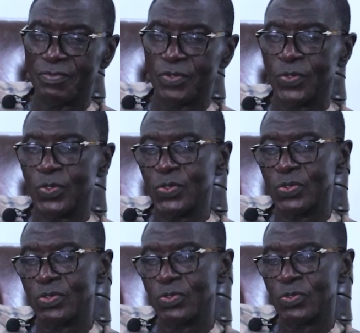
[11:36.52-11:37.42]
it for
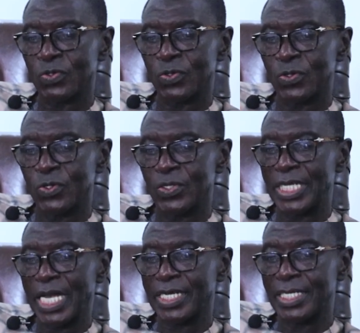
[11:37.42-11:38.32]

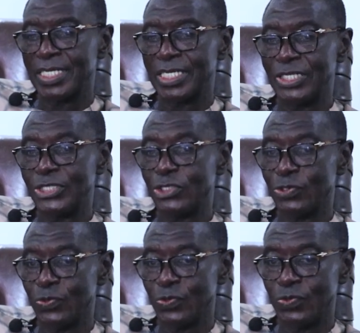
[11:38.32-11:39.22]
their kidney
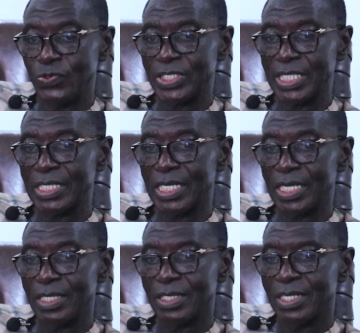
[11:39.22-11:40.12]
issues. Mm.